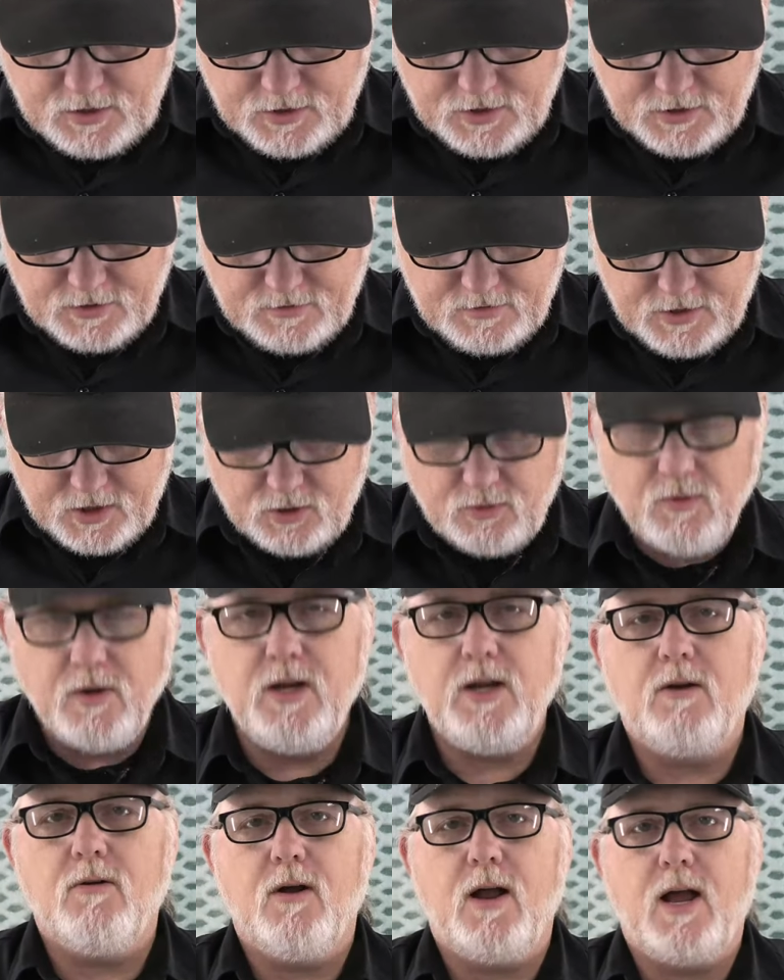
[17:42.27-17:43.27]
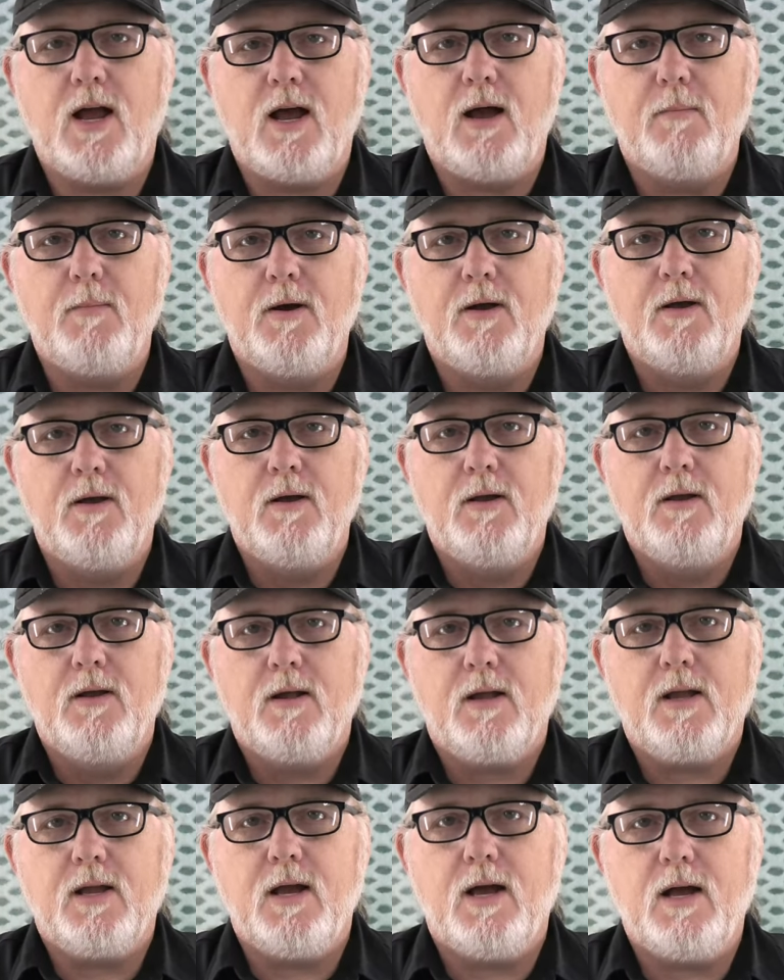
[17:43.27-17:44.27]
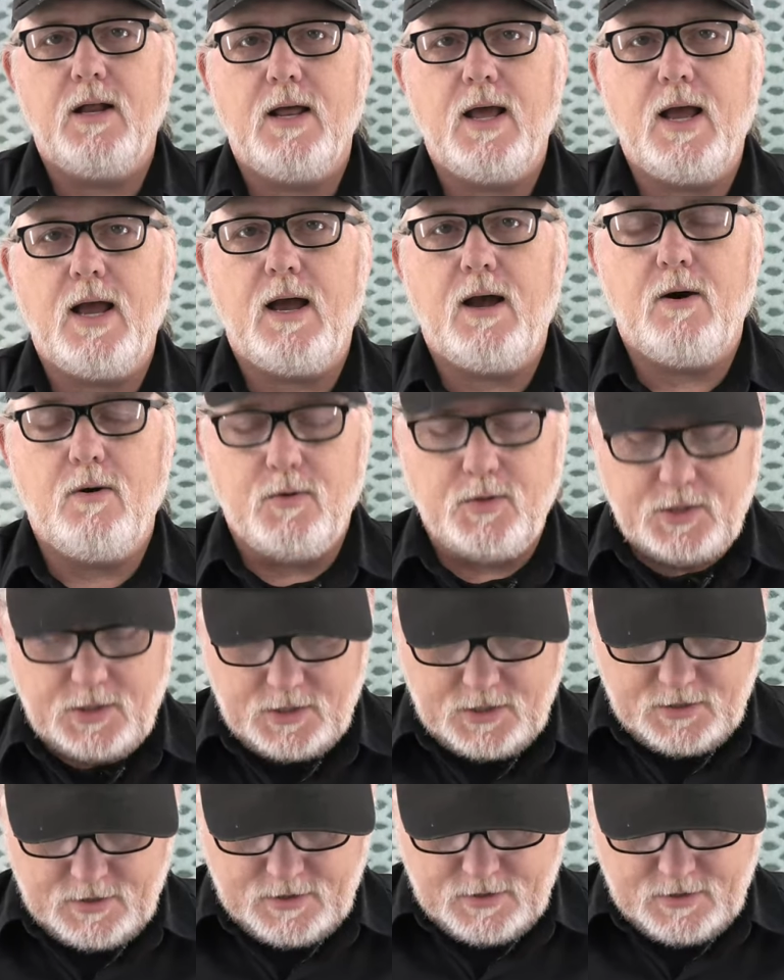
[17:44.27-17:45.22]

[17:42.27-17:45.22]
you'll just screen grab, cut out,